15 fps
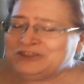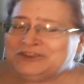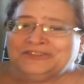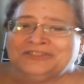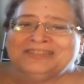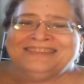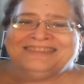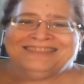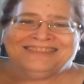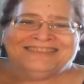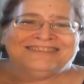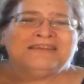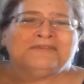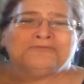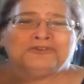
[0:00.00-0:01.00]
you know,
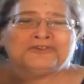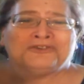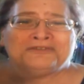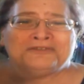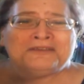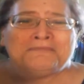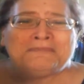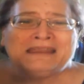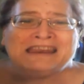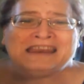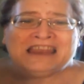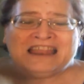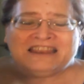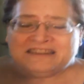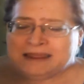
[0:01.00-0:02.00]
this stuff took somebody
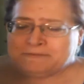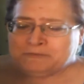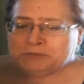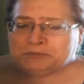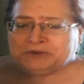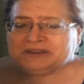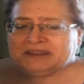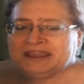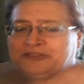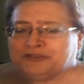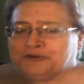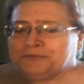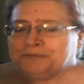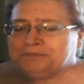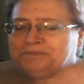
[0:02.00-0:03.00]
a lot of time to put
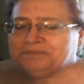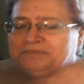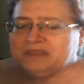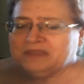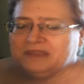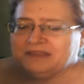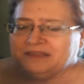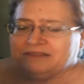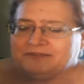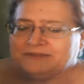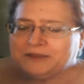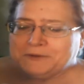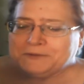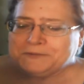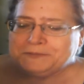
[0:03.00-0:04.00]
together.
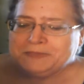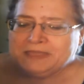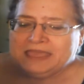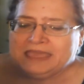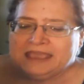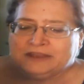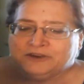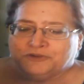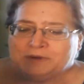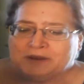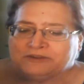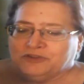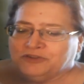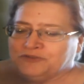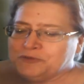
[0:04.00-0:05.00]
So, and
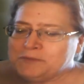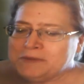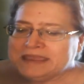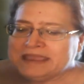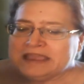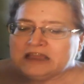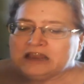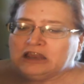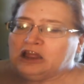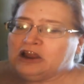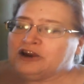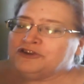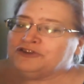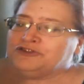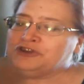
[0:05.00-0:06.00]
directions for making a
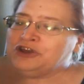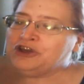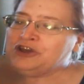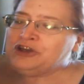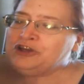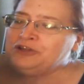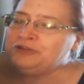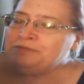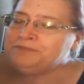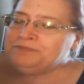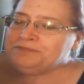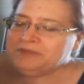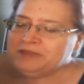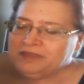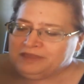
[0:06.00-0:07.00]
large doll.
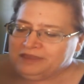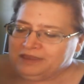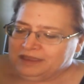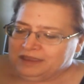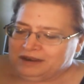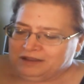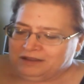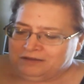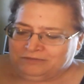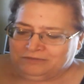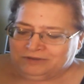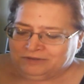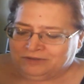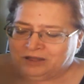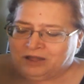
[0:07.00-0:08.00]
And
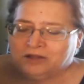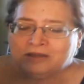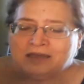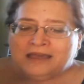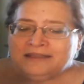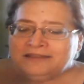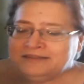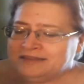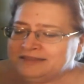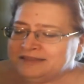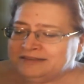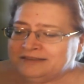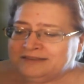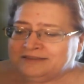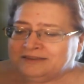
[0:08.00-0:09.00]
just all kinds,
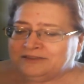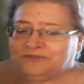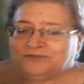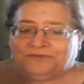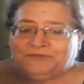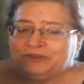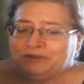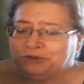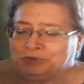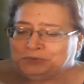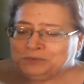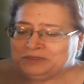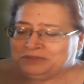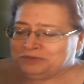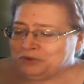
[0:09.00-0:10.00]
this is just filled
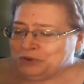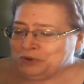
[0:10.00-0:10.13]
with